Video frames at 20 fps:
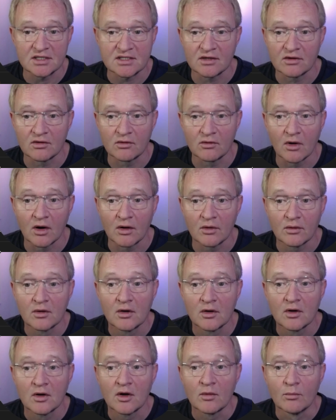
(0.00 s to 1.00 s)
that are on,
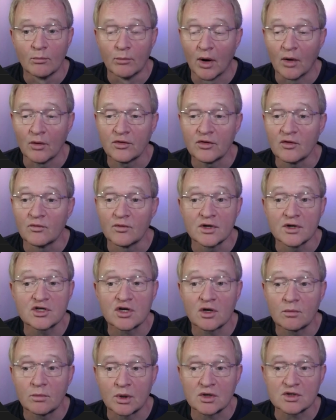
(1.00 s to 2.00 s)
both of which
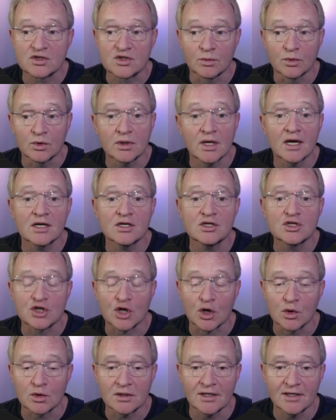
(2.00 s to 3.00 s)
are possible and
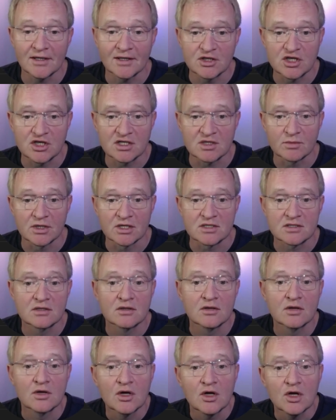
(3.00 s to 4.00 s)
totally legitimate.
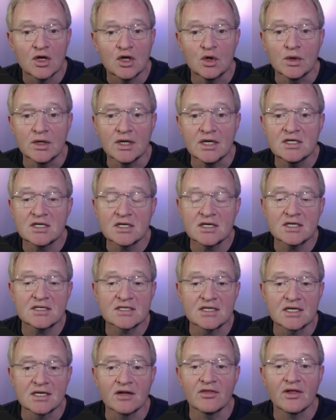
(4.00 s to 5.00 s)
You need to
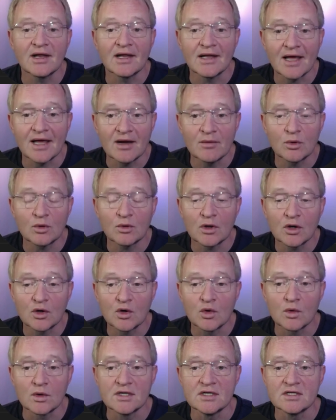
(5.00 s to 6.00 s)
consider the label
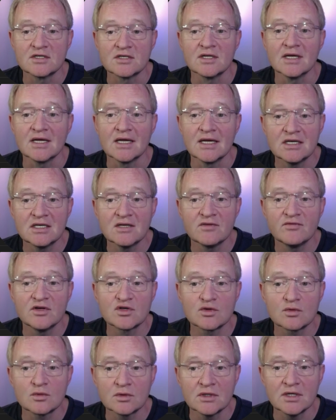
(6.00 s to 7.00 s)
according to the
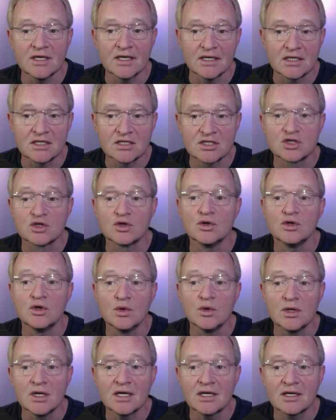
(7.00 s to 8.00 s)
individual needs to
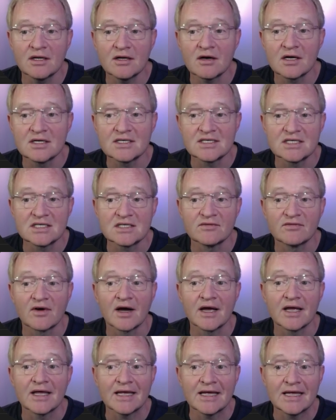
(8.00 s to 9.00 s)
uniquely
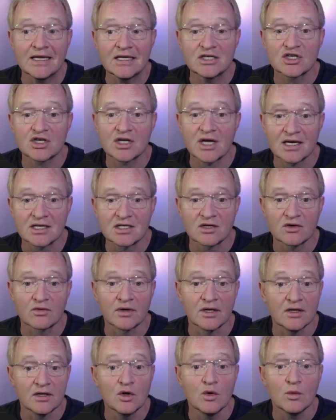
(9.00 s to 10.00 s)
identify each
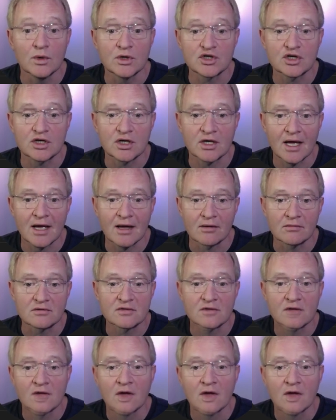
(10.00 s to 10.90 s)
category you wish to count.